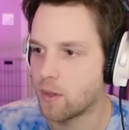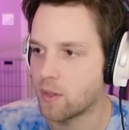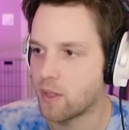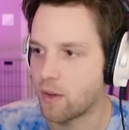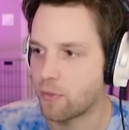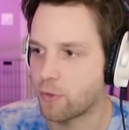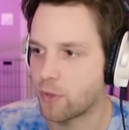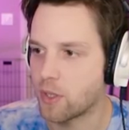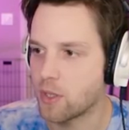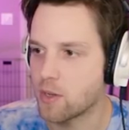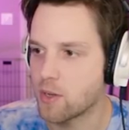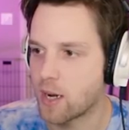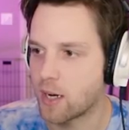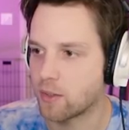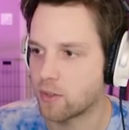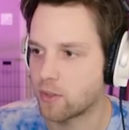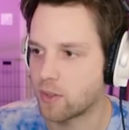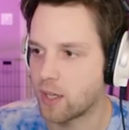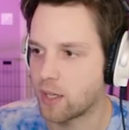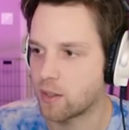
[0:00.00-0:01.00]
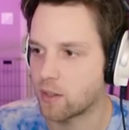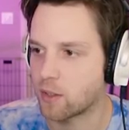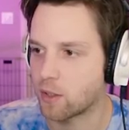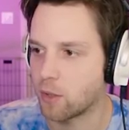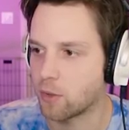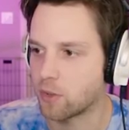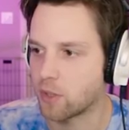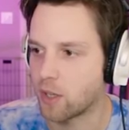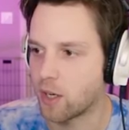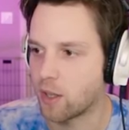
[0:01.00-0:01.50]
Definitely you guys stand
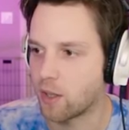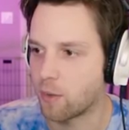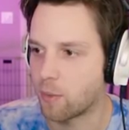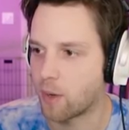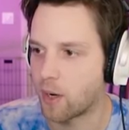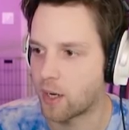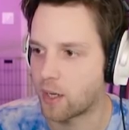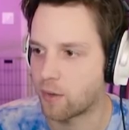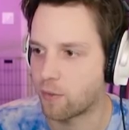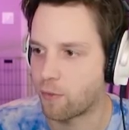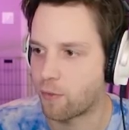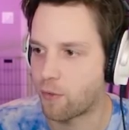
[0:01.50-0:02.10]
close together where I can